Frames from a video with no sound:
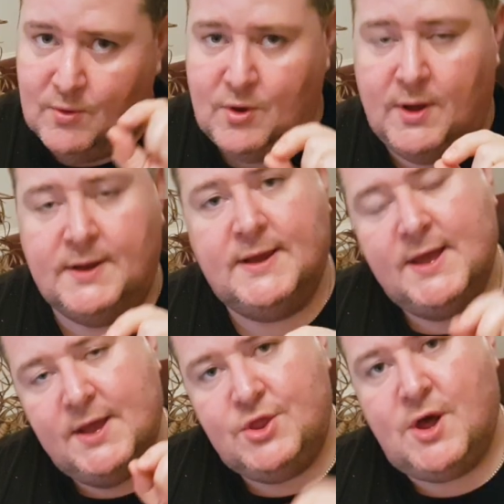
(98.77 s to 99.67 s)
got a
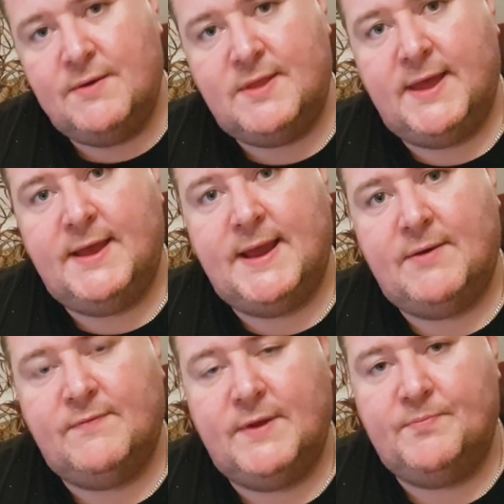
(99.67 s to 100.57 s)
chunk taken out
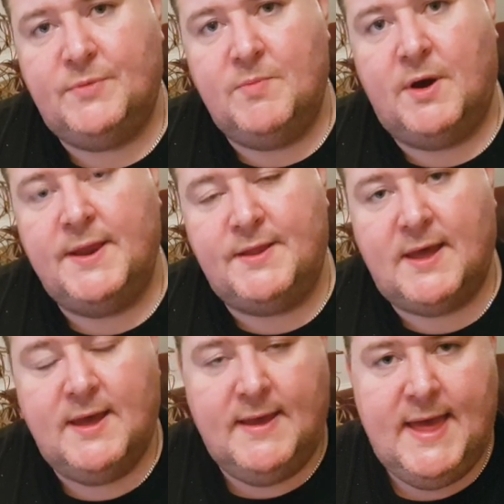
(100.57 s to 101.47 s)
of it, you might need
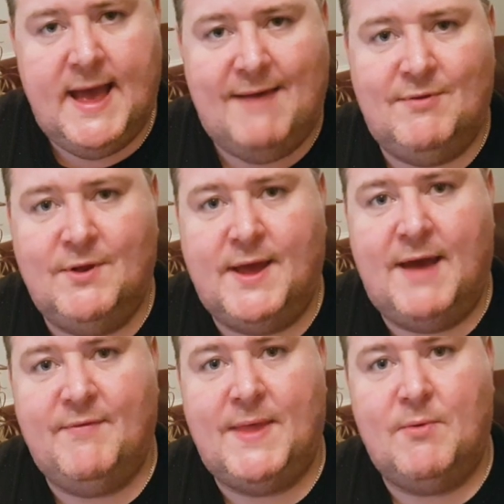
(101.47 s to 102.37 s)
to have a look at
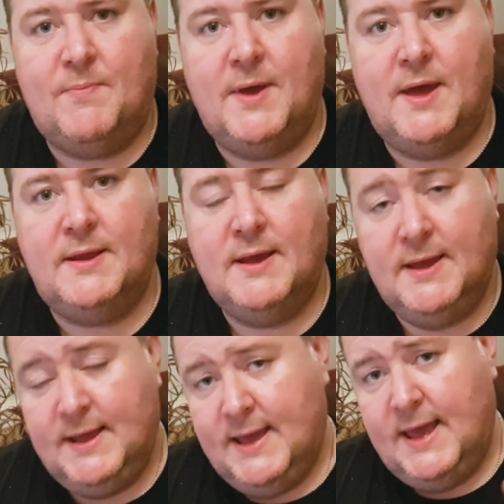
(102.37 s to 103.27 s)
having that repaired.
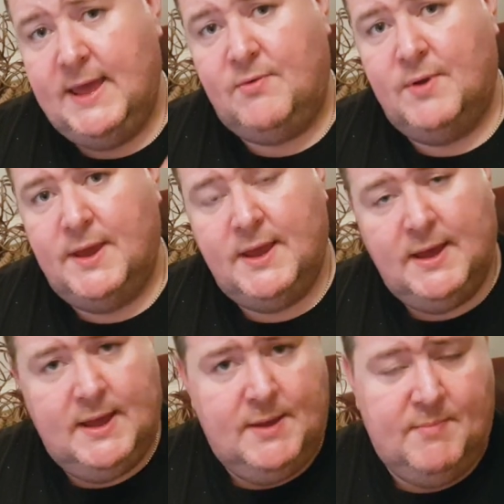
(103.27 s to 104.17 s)
Equally,
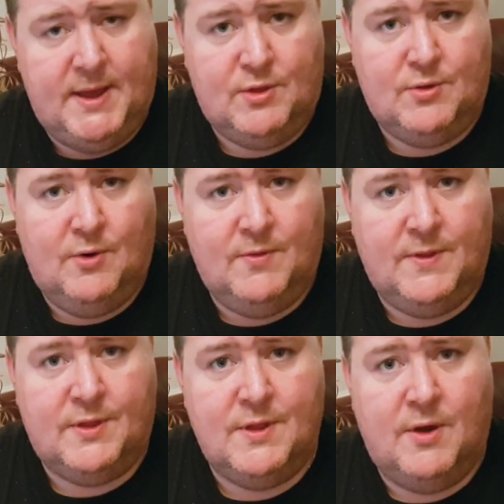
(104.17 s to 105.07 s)
make sure that
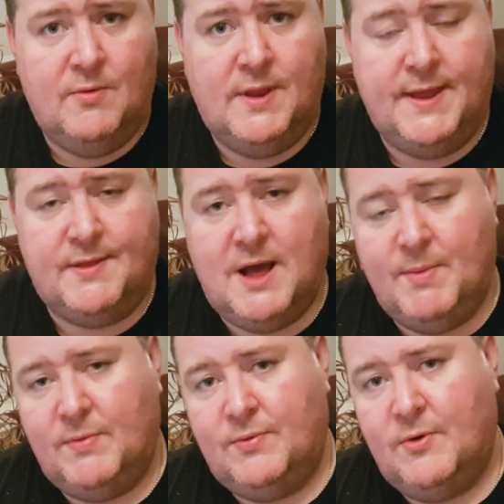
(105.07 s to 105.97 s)
there's no leaks
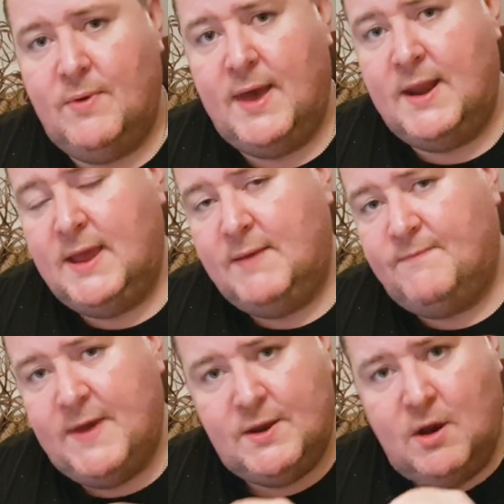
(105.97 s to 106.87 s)
coming through any vent